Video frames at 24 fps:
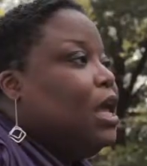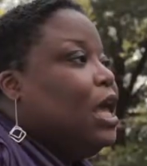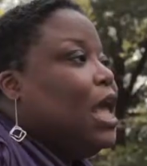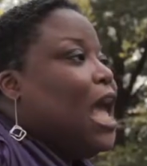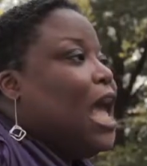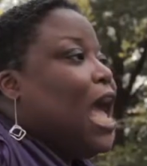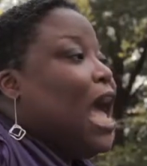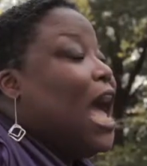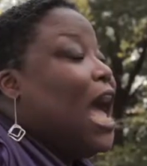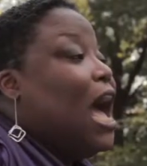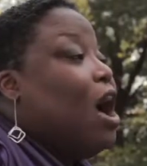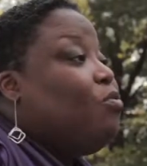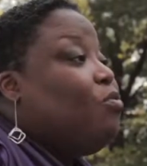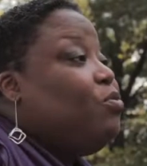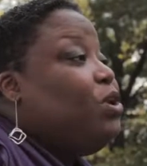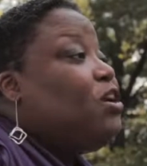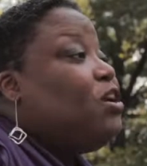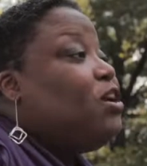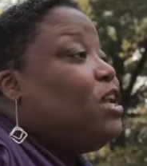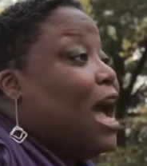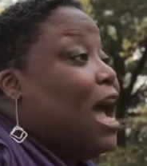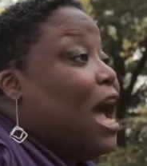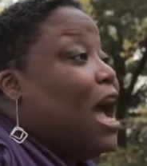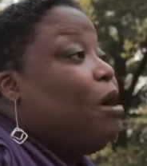how we
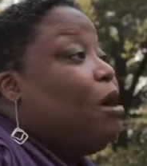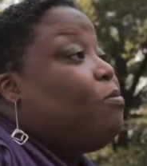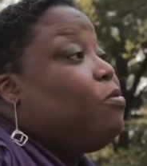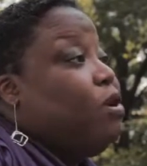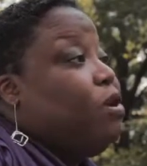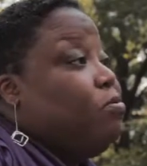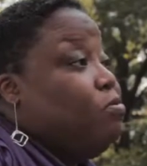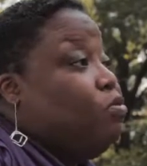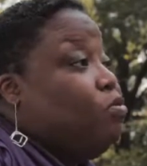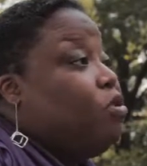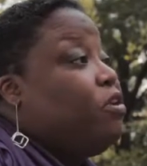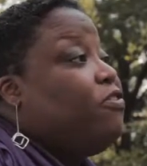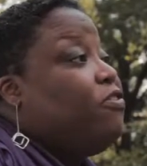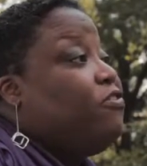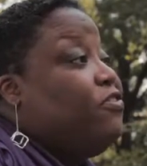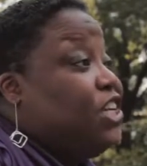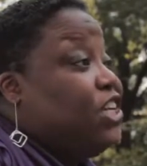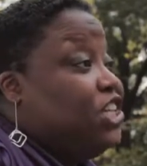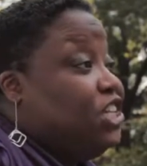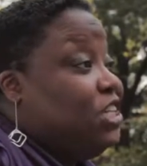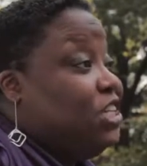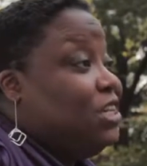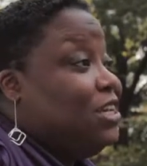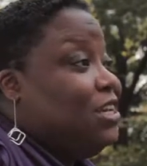could operate more
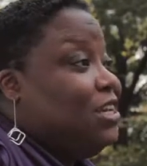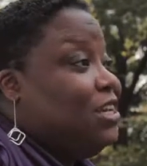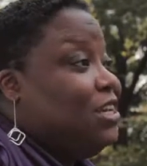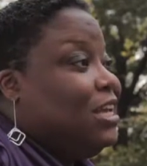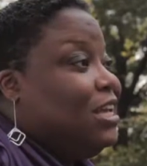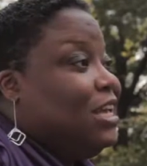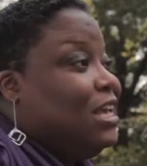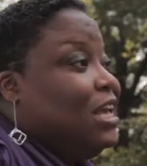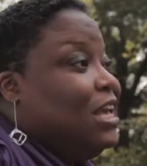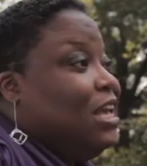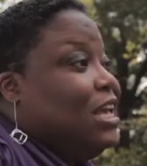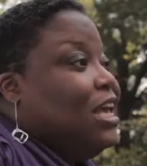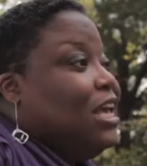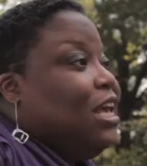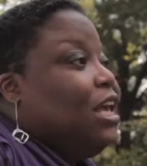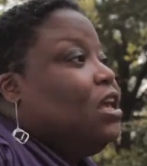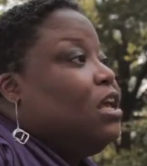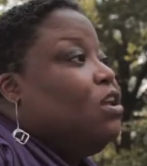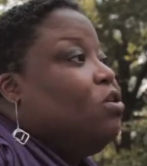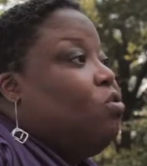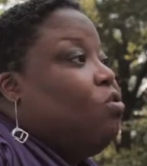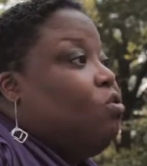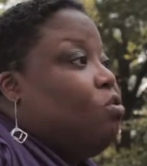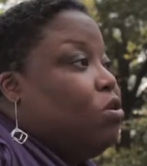efficiently
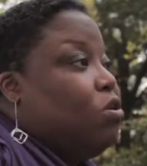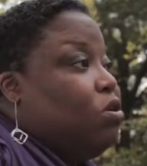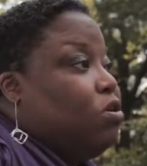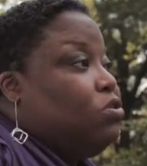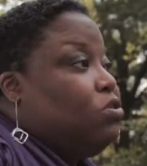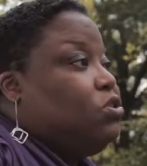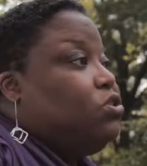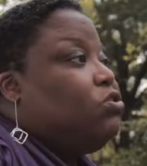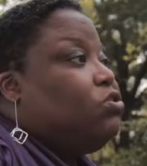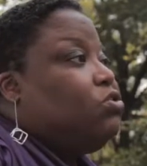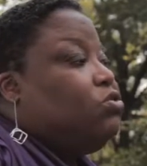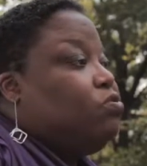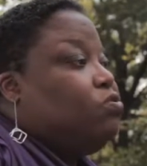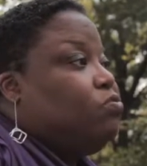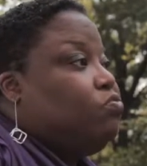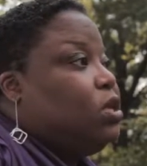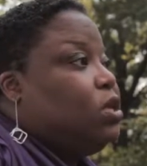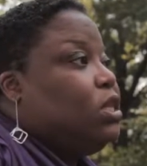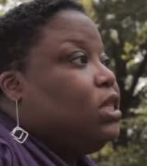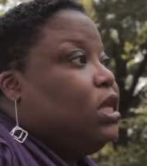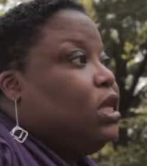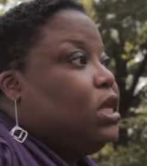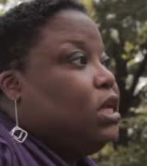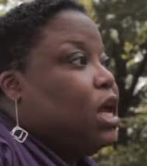in order to
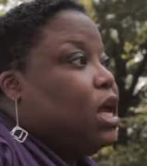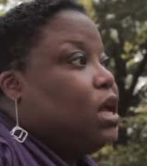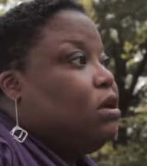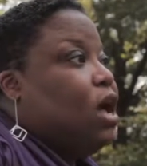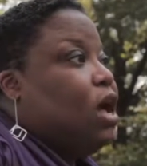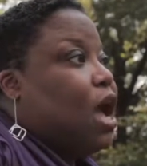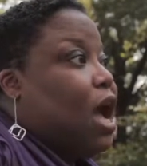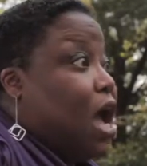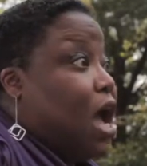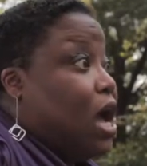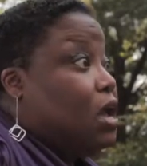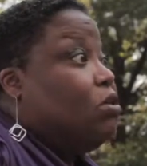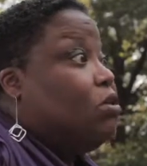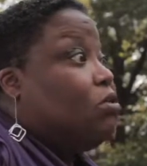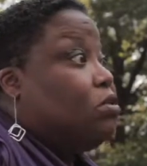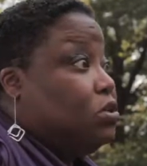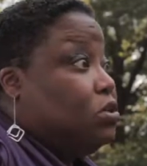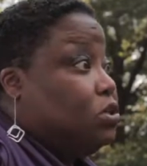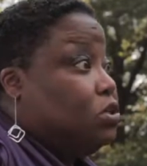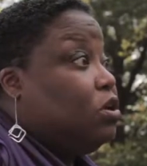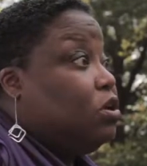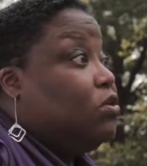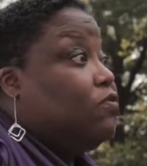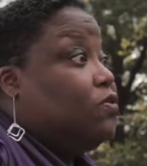really honor
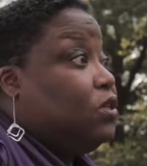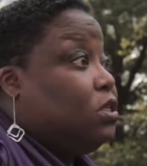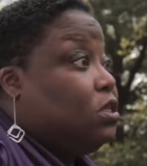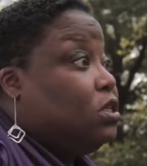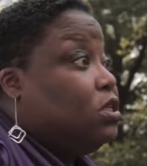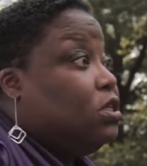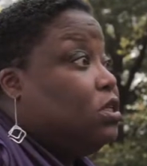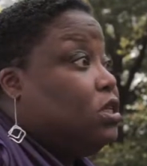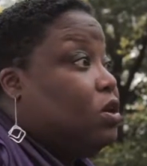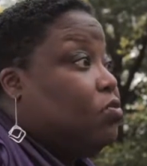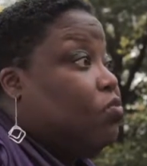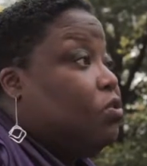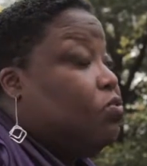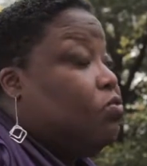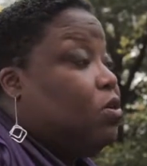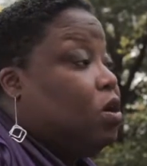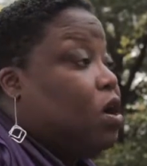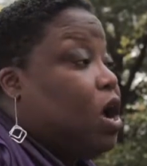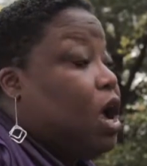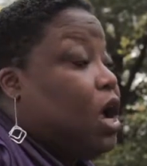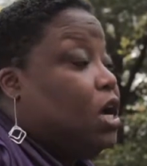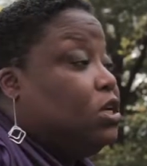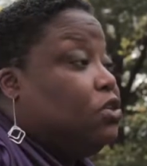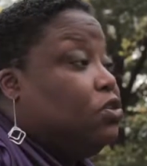the services that we were
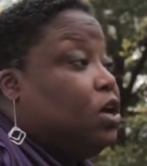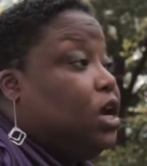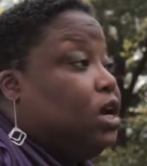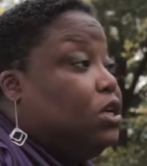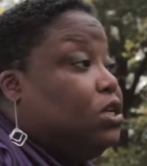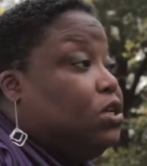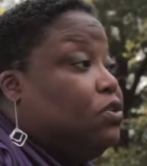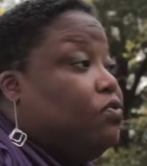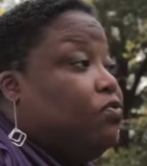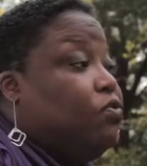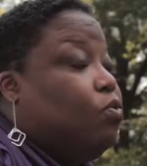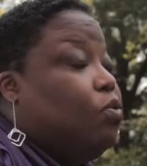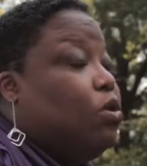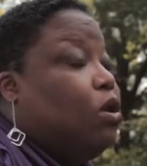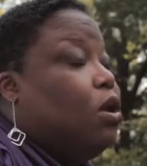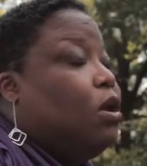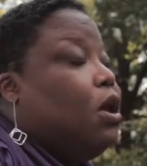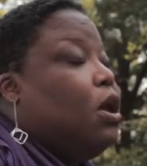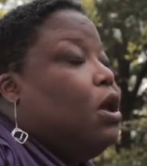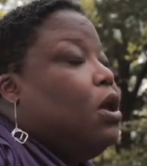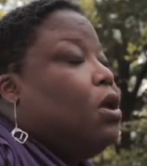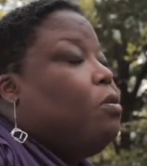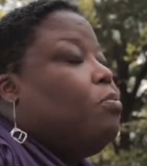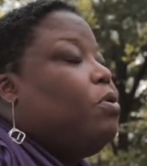contracted for.
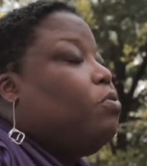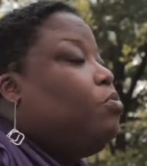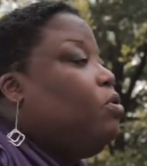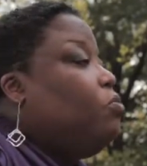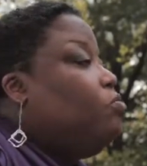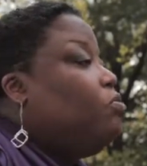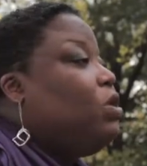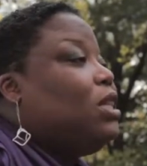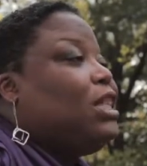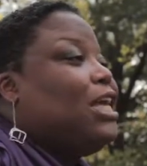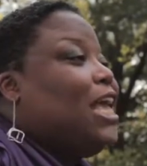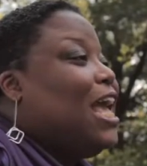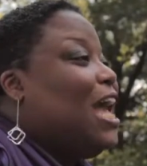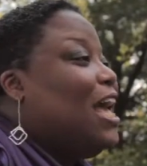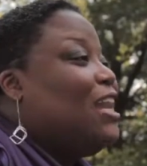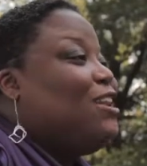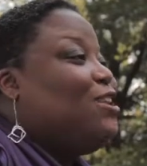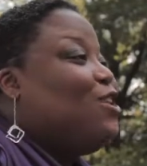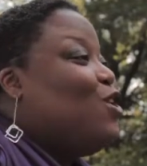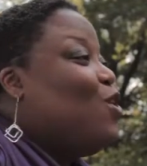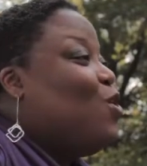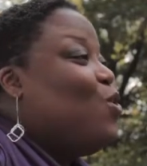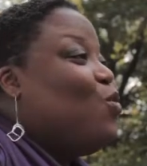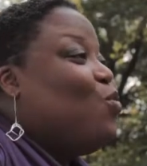But we really
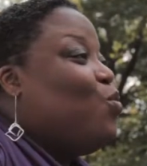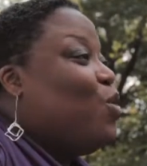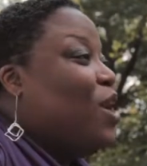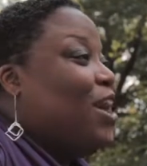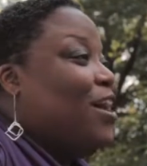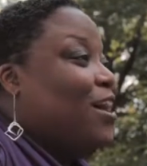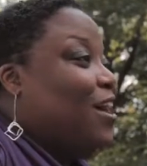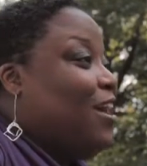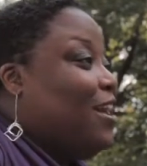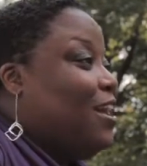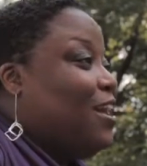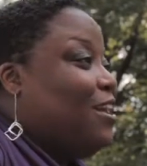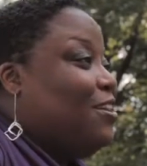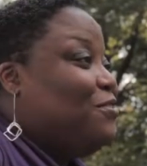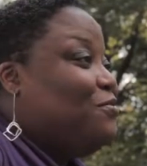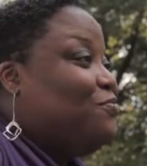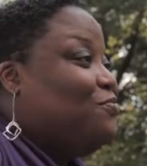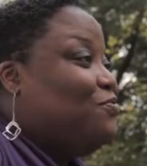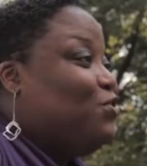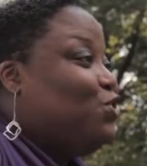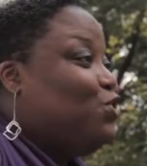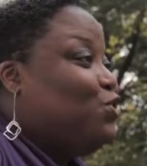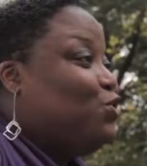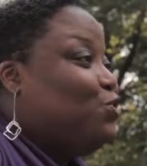had no way
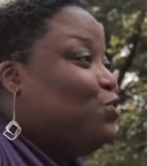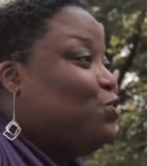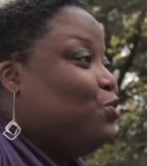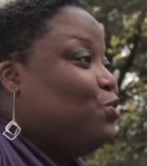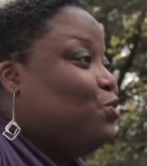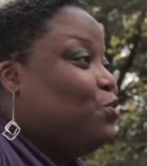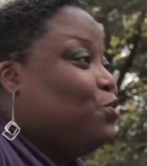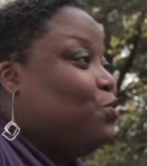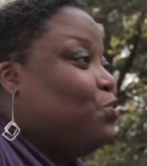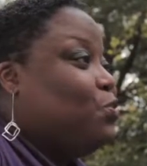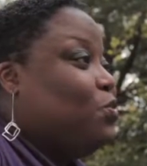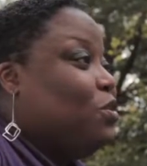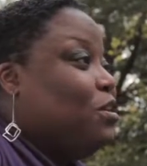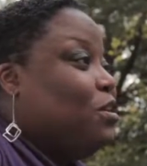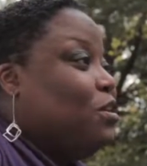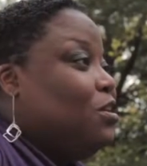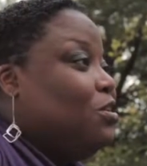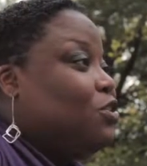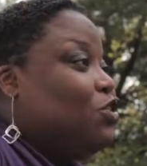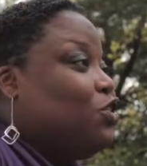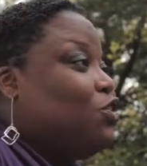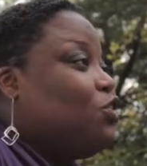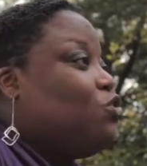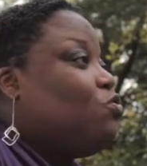to
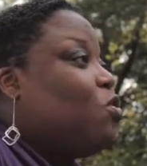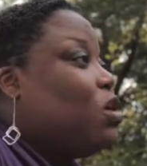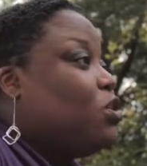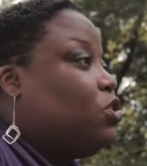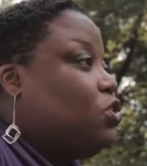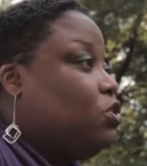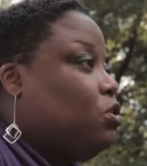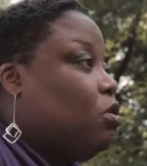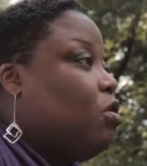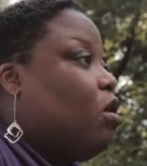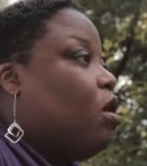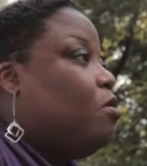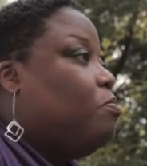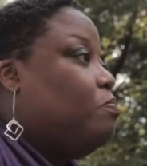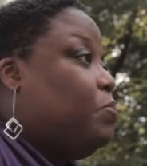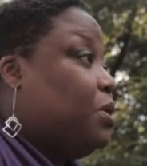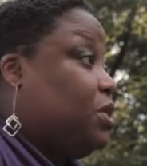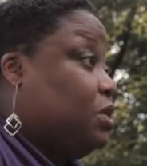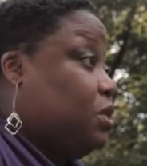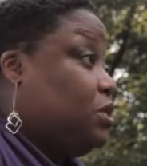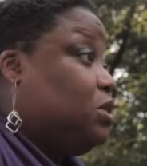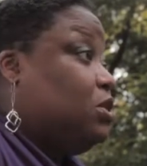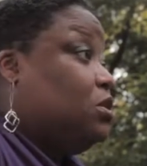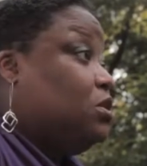structure our
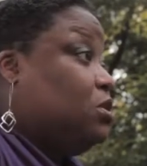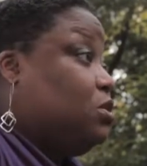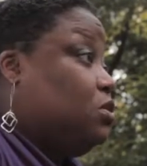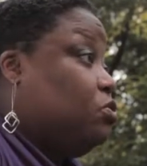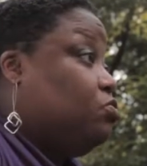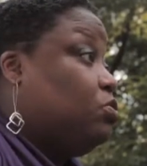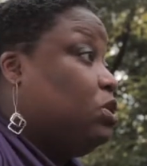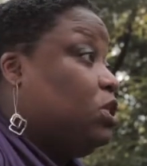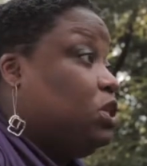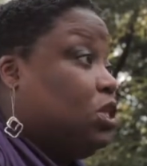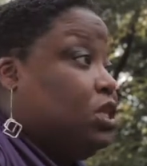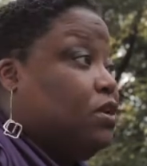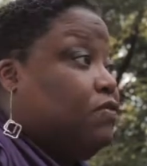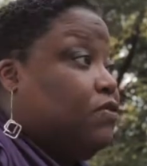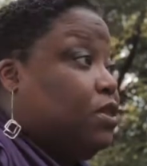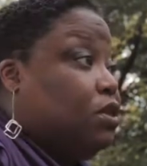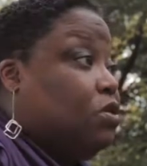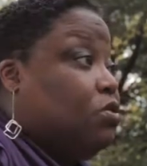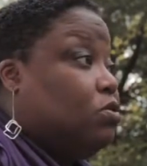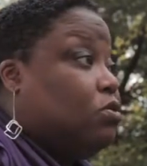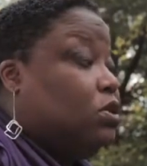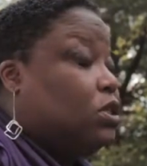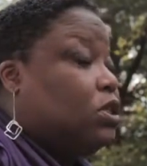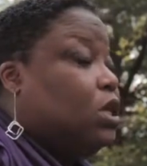business to achieve
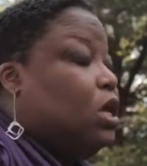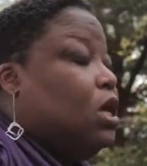those.